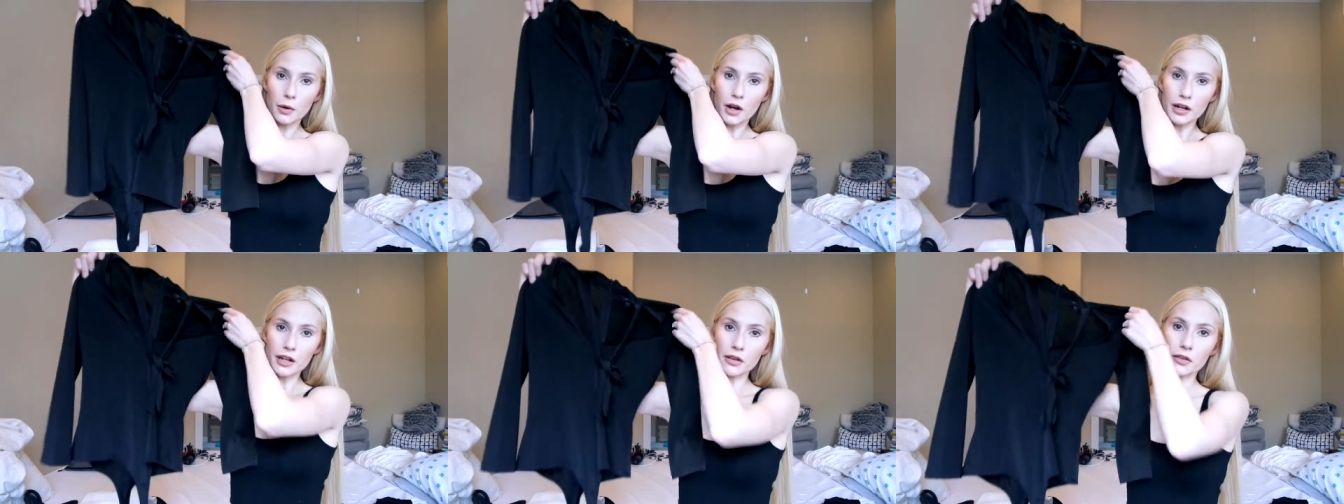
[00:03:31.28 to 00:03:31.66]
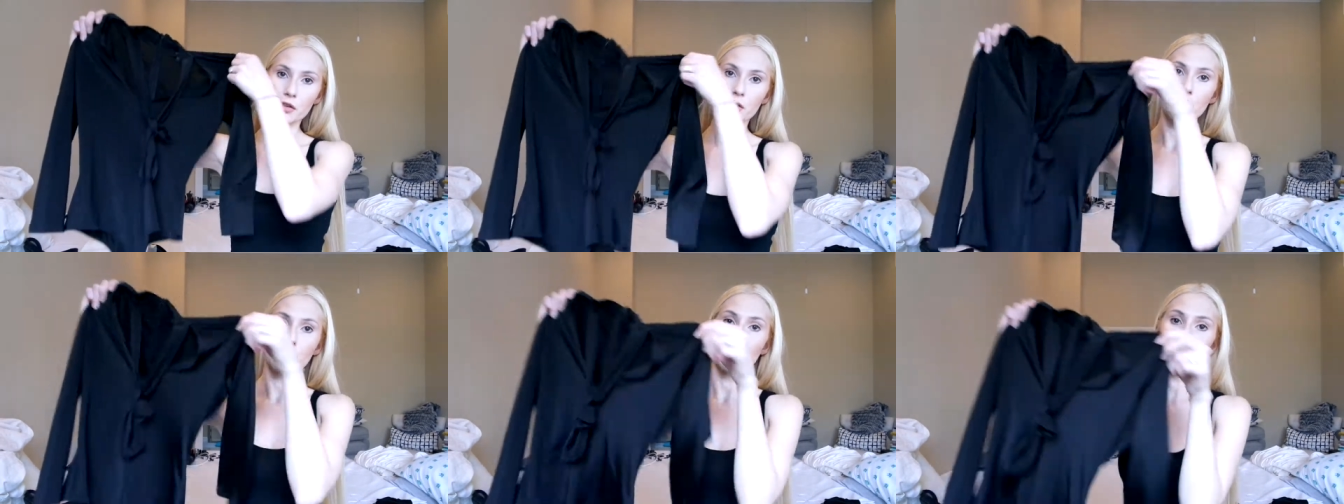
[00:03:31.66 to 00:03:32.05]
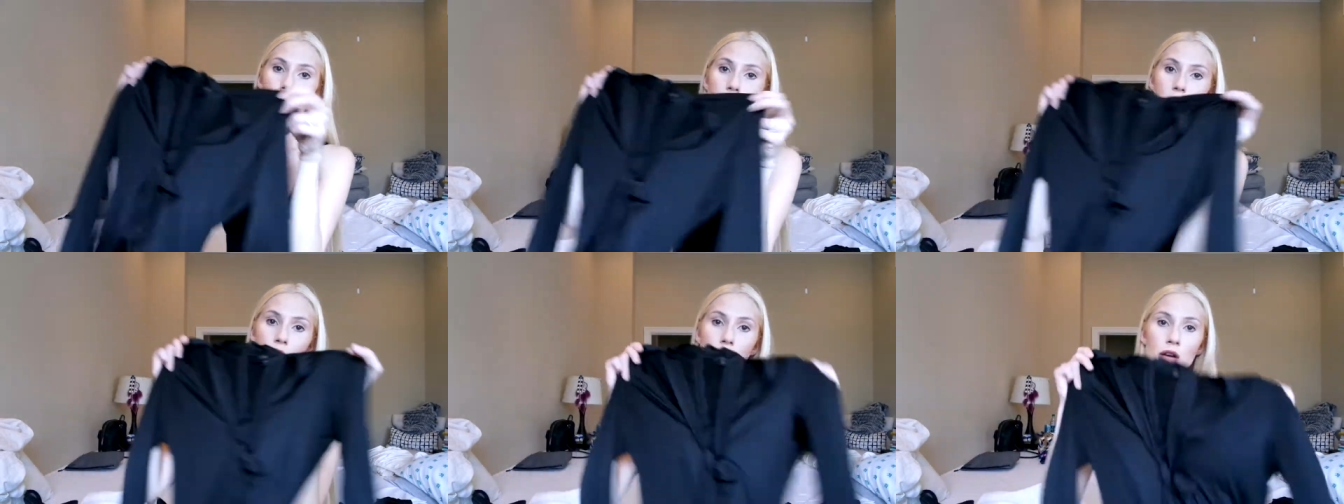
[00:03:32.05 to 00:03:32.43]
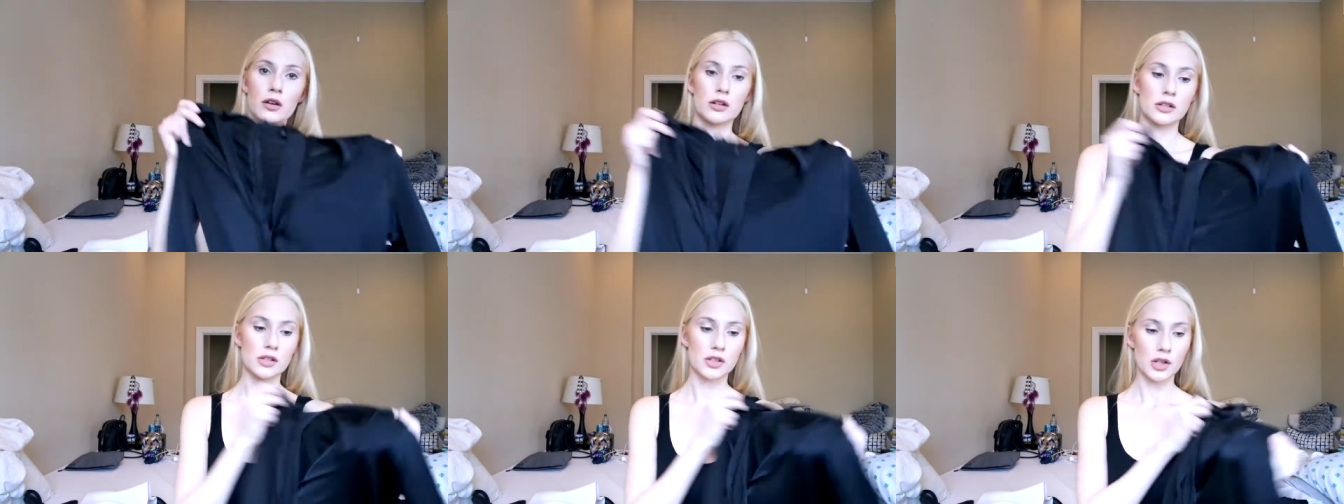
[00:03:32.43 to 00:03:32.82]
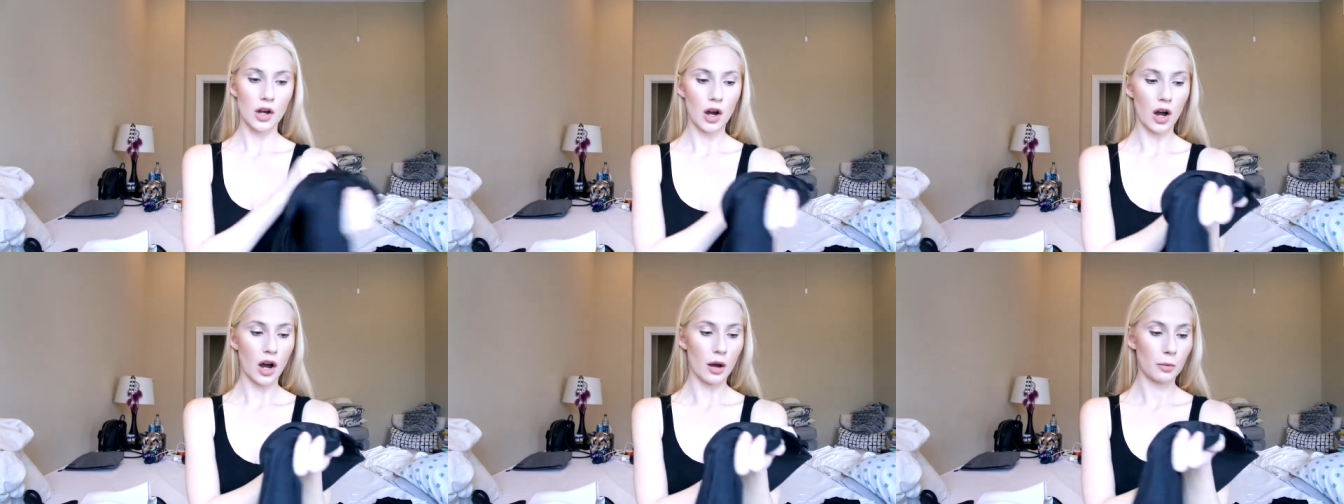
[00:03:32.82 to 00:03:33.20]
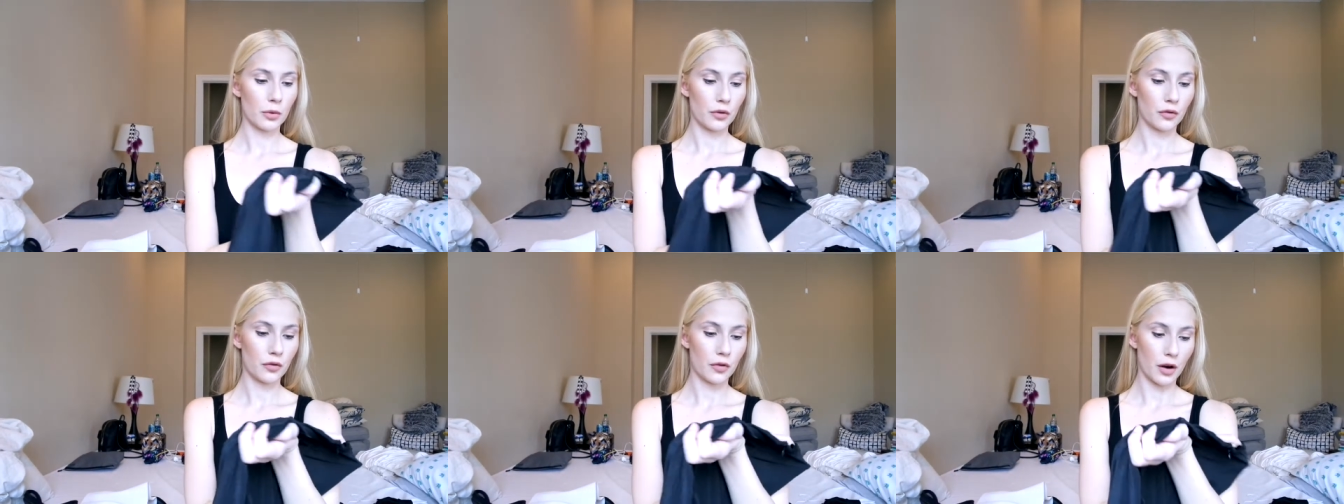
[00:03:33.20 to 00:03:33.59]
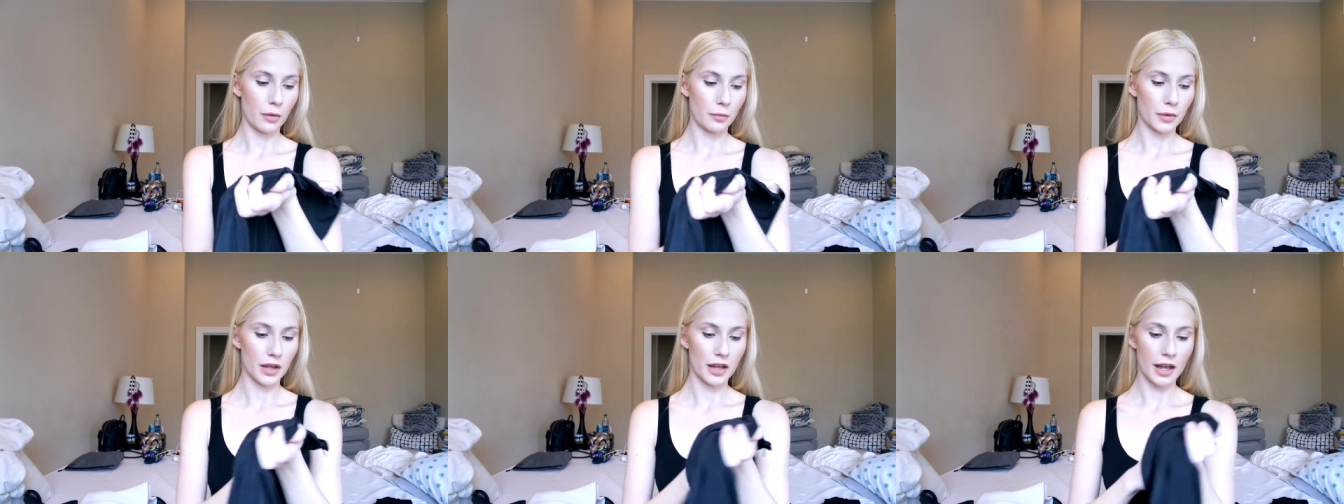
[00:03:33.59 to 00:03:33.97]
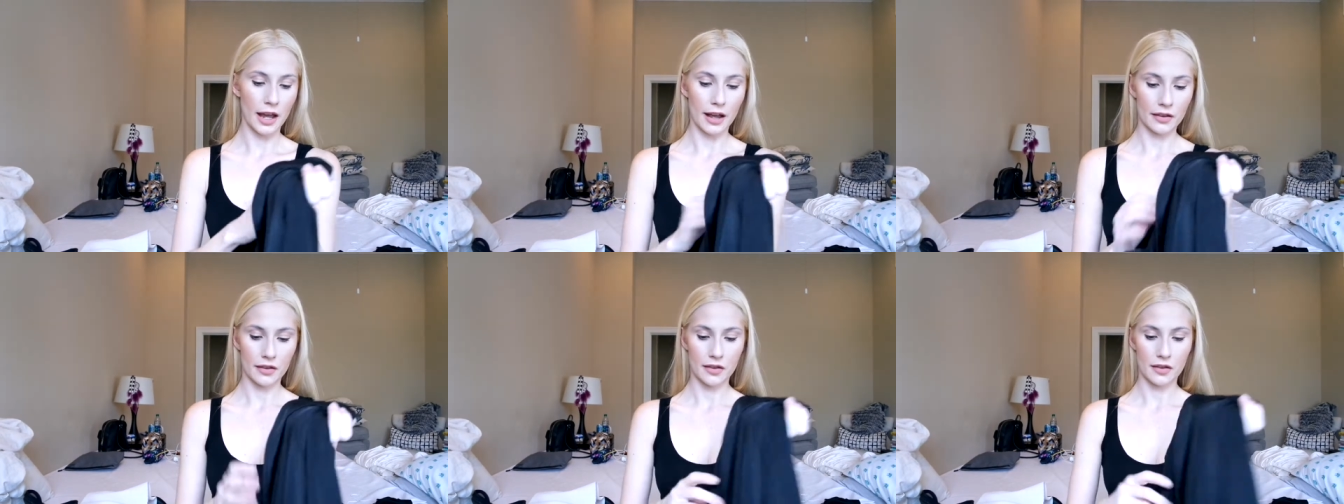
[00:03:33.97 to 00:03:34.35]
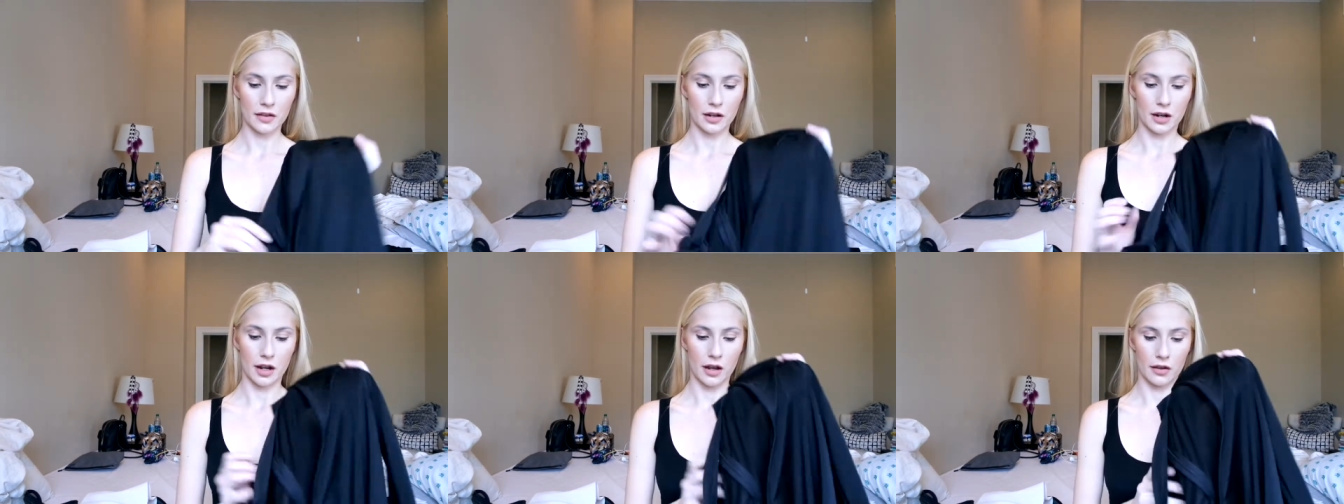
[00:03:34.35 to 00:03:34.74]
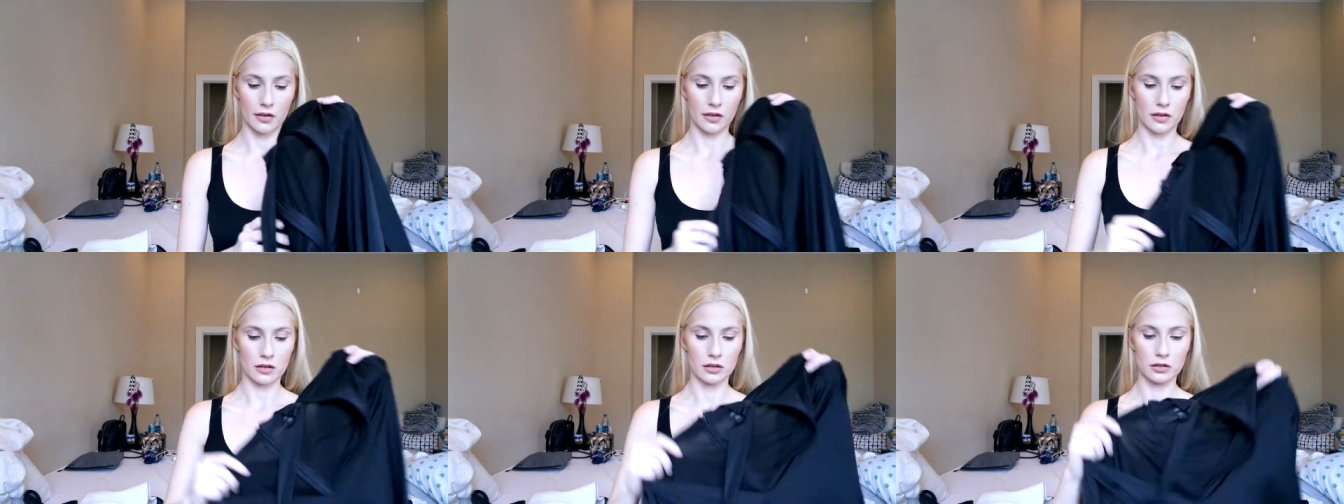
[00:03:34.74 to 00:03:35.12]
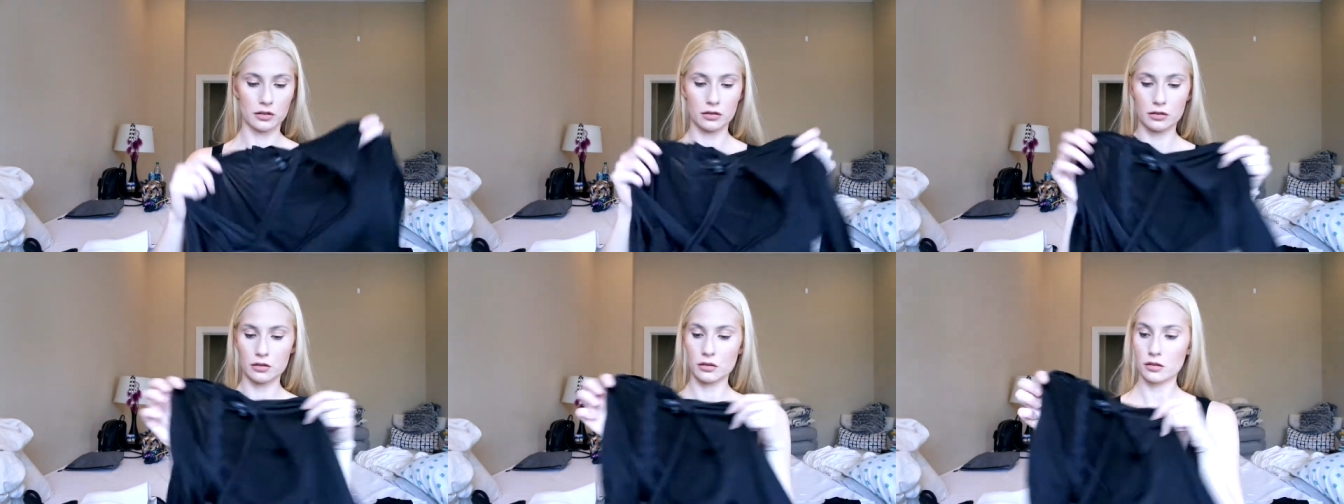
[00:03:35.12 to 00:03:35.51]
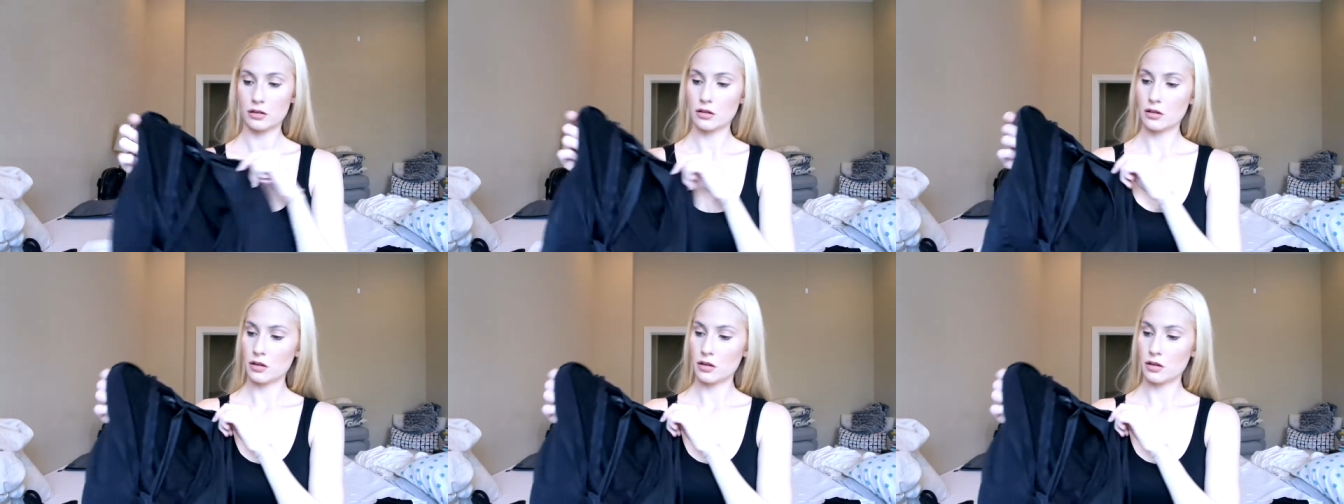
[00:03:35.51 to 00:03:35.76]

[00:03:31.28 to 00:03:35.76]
bodysuit top from Guess. It has a little